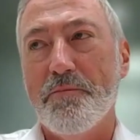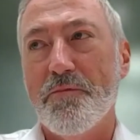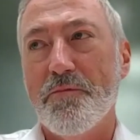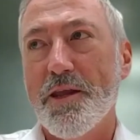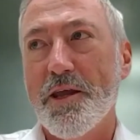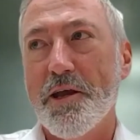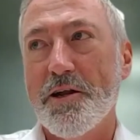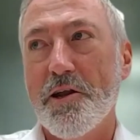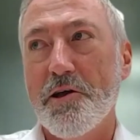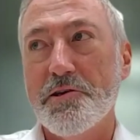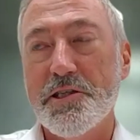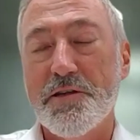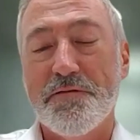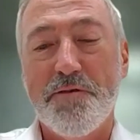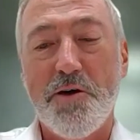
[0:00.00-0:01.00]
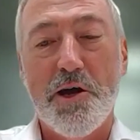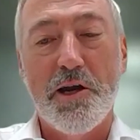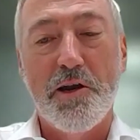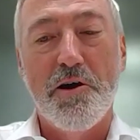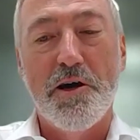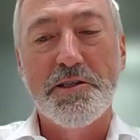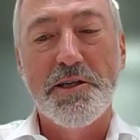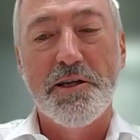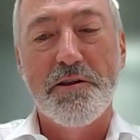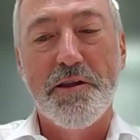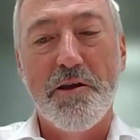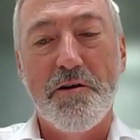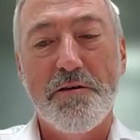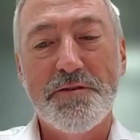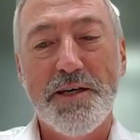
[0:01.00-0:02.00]
get close to finalising
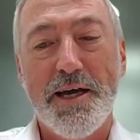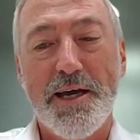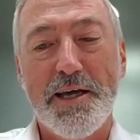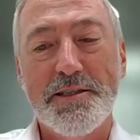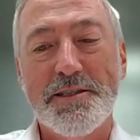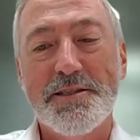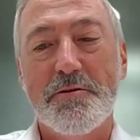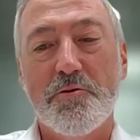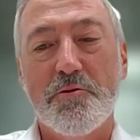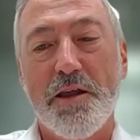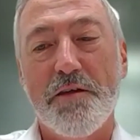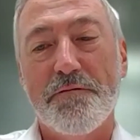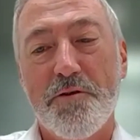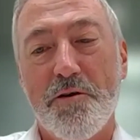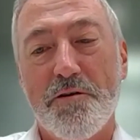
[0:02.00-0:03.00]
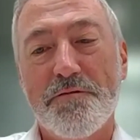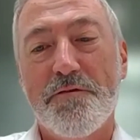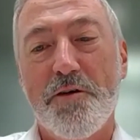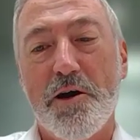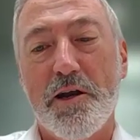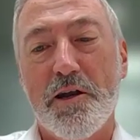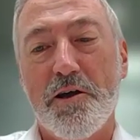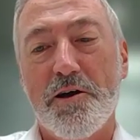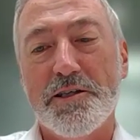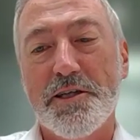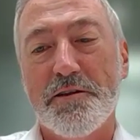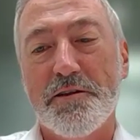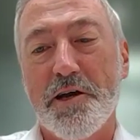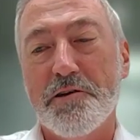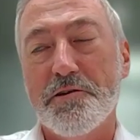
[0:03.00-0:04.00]
the offtakes, or if not
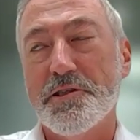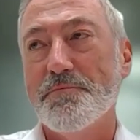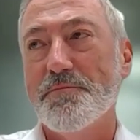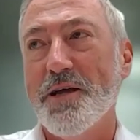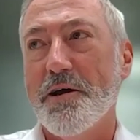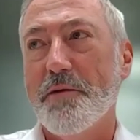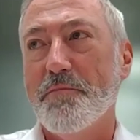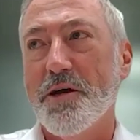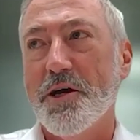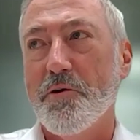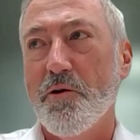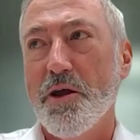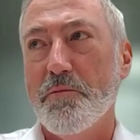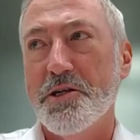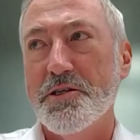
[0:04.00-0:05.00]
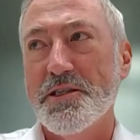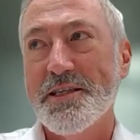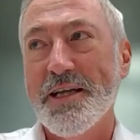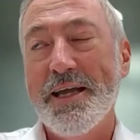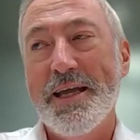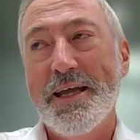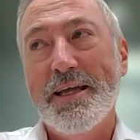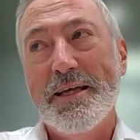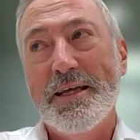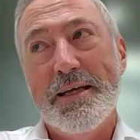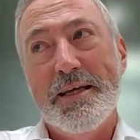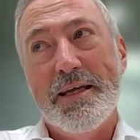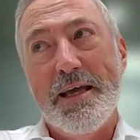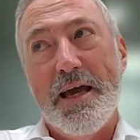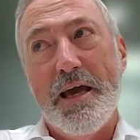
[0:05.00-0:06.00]
finalising those agreements.
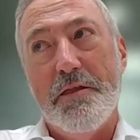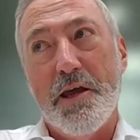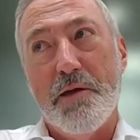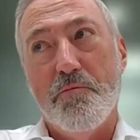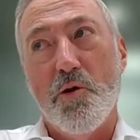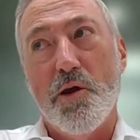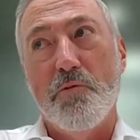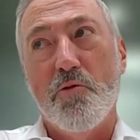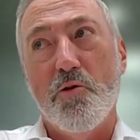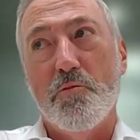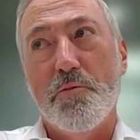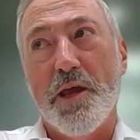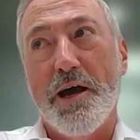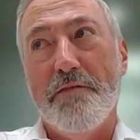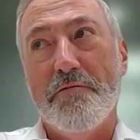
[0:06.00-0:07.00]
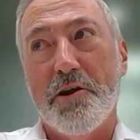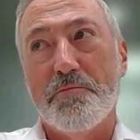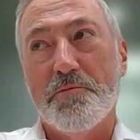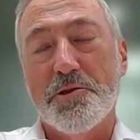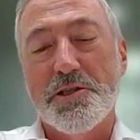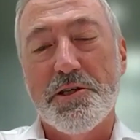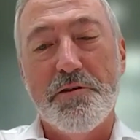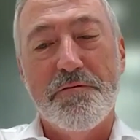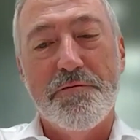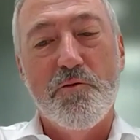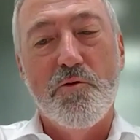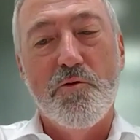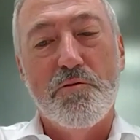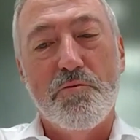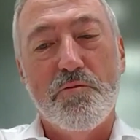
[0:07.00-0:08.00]
And then we will be able to proceed
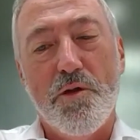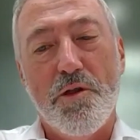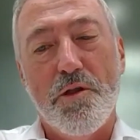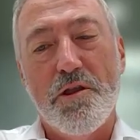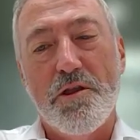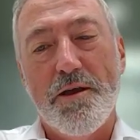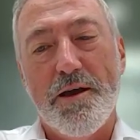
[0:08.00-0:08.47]
forward with